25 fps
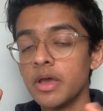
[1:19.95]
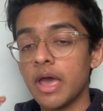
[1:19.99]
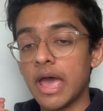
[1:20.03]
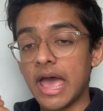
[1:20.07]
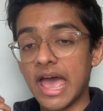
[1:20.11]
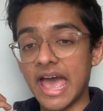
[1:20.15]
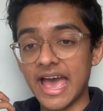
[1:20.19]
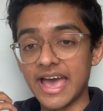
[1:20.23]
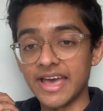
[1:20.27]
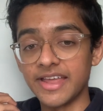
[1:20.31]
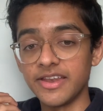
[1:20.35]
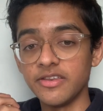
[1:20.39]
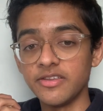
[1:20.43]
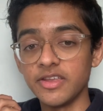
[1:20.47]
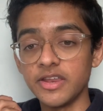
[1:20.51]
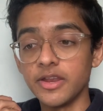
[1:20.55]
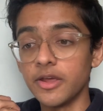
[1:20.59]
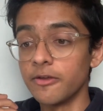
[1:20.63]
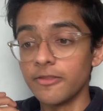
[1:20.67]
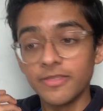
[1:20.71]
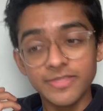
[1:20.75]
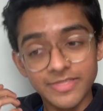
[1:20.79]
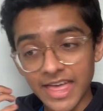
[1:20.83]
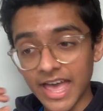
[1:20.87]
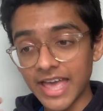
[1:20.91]
and, you know,
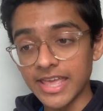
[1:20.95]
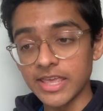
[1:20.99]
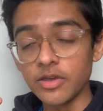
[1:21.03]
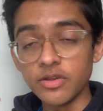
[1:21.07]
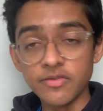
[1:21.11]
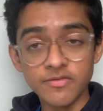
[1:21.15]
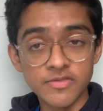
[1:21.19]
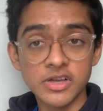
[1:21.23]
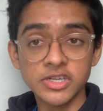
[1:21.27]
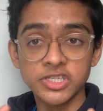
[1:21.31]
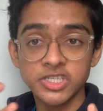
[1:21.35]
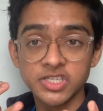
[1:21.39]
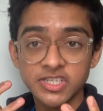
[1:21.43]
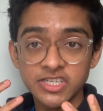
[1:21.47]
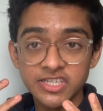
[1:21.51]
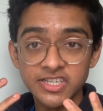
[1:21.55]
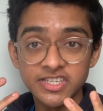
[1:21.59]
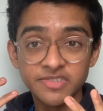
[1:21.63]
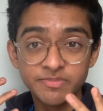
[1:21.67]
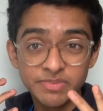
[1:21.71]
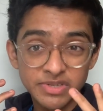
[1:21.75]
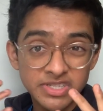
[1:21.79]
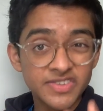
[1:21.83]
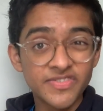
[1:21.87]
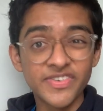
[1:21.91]
that university
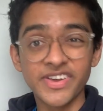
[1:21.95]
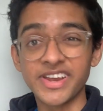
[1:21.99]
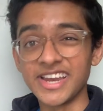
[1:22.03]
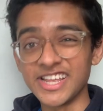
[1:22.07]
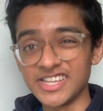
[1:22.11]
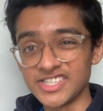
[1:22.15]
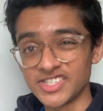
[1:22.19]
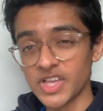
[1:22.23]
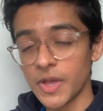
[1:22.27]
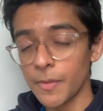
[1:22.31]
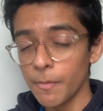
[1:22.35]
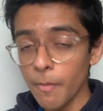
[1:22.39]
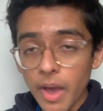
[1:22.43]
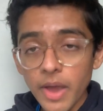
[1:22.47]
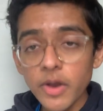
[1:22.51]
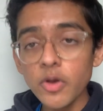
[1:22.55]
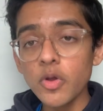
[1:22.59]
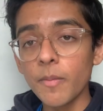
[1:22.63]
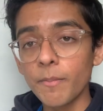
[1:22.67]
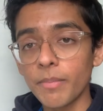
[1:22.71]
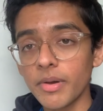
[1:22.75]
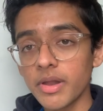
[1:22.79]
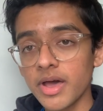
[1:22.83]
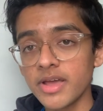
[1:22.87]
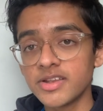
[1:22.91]
specifically. So it might not
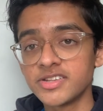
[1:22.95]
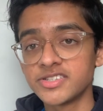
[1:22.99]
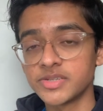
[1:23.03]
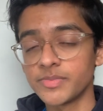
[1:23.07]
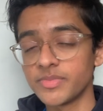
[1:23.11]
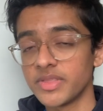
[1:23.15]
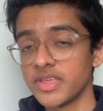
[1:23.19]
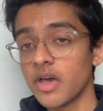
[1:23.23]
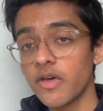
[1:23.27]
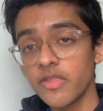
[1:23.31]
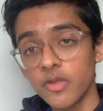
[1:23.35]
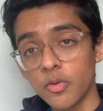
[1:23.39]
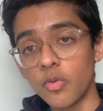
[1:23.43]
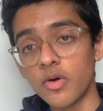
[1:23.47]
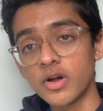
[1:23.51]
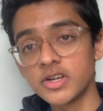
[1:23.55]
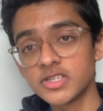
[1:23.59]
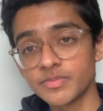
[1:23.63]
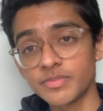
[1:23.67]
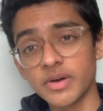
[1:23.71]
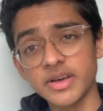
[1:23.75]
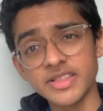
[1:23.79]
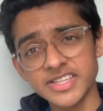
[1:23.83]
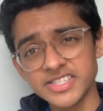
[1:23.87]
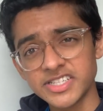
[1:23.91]
apply to some of the other ones,
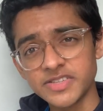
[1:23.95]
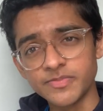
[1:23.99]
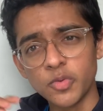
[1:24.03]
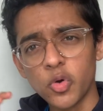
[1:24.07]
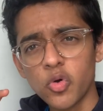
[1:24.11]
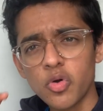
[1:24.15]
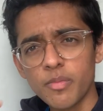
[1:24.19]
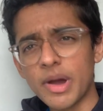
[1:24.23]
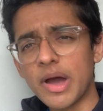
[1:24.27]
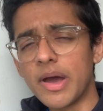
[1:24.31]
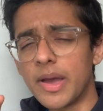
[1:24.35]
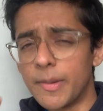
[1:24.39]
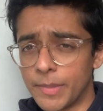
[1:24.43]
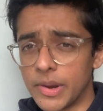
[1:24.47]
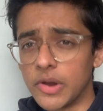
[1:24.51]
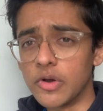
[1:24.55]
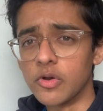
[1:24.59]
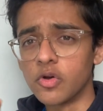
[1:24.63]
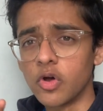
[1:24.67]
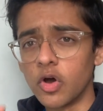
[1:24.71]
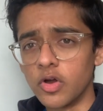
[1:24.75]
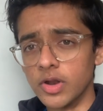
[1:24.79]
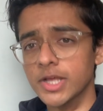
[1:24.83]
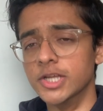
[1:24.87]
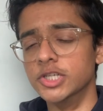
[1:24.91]
but this is more about Imperial
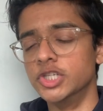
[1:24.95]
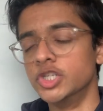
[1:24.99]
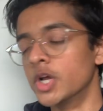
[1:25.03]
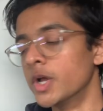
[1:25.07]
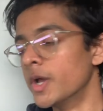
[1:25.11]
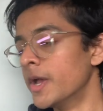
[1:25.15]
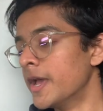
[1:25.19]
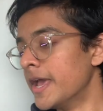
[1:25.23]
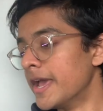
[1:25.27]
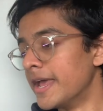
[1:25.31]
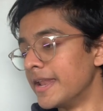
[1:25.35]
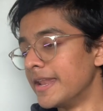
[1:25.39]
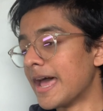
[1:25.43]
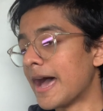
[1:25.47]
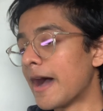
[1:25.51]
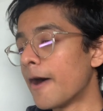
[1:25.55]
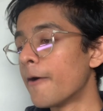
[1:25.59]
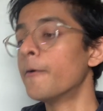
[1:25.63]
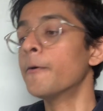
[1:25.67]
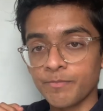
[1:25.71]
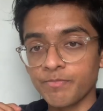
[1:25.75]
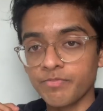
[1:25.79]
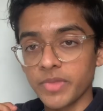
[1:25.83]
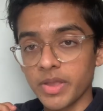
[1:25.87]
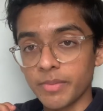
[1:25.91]
College. Now,
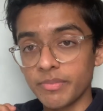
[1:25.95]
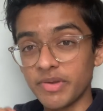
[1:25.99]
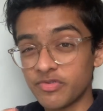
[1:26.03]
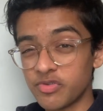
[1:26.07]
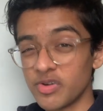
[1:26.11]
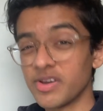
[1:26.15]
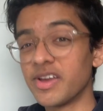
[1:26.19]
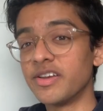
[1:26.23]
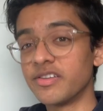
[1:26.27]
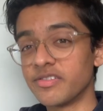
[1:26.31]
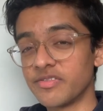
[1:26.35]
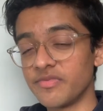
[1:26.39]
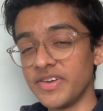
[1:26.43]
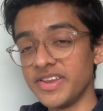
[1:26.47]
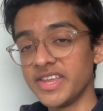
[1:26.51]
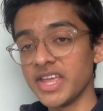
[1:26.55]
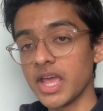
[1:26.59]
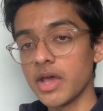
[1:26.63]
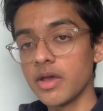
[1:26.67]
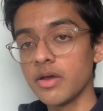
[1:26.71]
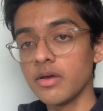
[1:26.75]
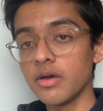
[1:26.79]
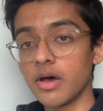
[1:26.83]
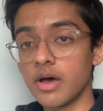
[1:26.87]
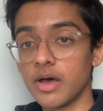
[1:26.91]
before we get into the
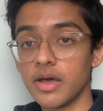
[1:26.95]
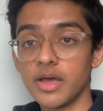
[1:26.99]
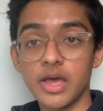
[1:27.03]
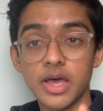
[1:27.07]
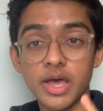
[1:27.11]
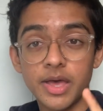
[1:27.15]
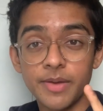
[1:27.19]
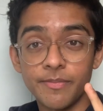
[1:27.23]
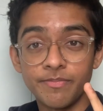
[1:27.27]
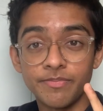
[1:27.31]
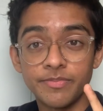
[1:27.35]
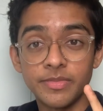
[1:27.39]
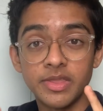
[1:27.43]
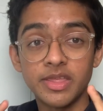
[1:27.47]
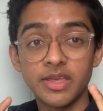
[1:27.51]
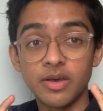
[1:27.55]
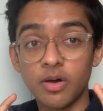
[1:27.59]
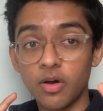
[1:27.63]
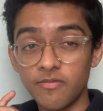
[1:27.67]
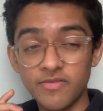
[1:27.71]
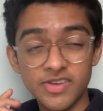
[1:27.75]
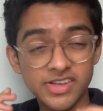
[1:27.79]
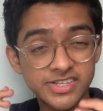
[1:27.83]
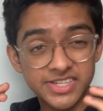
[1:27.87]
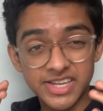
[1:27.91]
video,
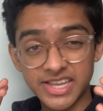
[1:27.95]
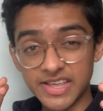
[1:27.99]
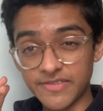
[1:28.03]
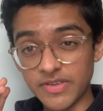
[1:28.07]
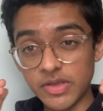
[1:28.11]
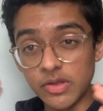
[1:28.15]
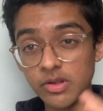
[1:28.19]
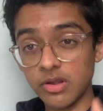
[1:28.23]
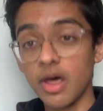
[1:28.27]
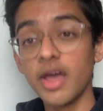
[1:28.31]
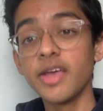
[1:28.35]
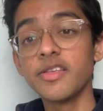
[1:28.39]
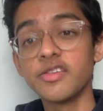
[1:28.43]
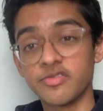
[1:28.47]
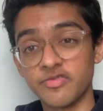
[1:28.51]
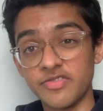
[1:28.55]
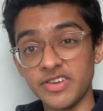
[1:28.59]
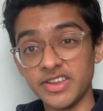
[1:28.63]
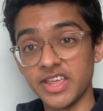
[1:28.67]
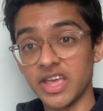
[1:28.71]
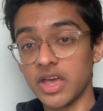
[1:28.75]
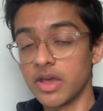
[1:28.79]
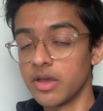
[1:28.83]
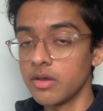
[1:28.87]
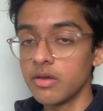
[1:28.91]
obviously if you like this
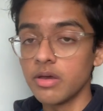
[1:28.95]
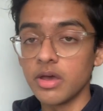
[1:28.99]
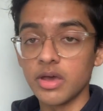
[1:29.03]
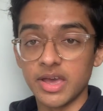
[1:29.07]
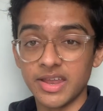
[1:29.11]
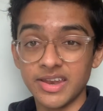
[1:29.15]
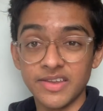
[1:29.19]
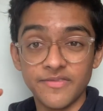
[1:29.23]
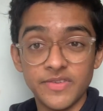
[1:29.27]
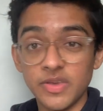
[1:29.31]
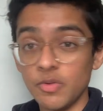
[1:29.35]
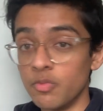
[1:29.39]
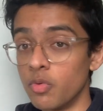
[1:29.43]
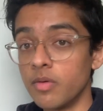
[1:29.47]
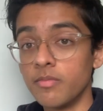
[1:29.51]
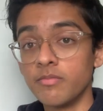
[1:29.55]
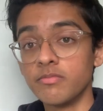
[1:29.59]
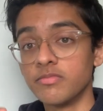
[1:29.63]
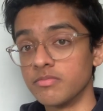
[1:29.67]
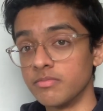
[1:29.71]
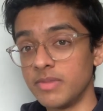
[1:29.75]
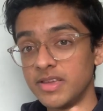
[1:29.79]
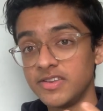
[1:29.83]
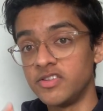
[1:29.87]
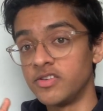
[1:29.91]
video and if you
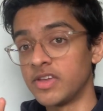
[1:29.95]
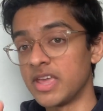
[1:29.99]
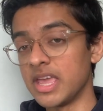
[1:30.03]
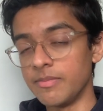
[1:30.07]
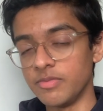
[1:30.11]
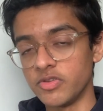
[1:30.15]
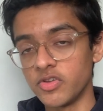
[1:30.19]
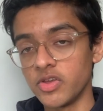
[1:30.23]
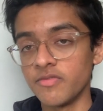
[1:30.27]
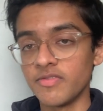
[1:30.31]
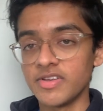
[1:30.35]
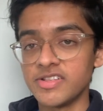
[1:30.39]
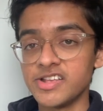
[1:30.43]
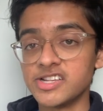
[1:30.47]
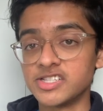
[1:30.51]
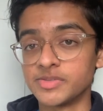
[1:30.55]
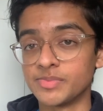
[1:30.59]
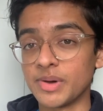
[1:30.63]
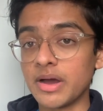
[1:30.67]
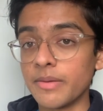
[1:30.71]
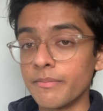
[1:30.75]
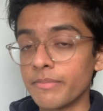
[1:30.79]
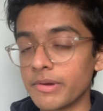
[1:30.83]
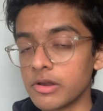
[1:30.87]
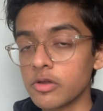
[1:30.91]
want me to keep doing videos
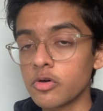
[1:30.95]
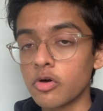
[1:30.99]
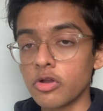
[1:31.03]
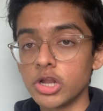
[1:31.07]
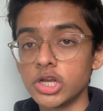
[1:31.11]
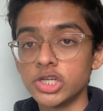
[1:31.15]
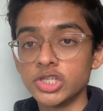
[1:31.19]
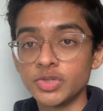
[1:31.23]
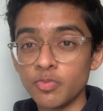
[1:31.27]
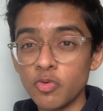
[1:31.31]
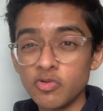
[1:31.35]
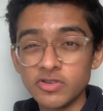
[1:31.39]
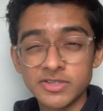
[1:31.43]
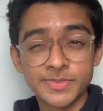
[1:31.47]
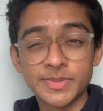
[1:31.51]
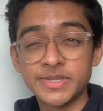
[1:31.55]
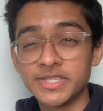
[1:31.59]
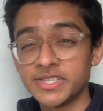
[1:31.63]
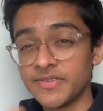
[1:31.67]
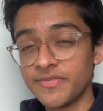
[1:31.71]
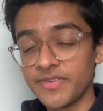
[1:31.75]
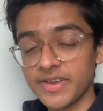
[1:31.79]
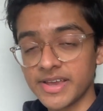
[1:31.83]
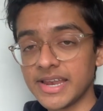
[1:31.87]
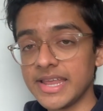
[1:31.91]
about Imperial College more
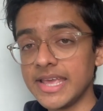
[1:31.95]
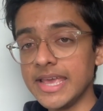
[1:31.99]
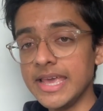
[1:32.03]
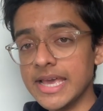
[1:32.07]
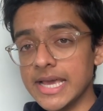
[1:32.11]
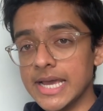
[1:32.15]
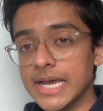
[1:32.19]
specifically,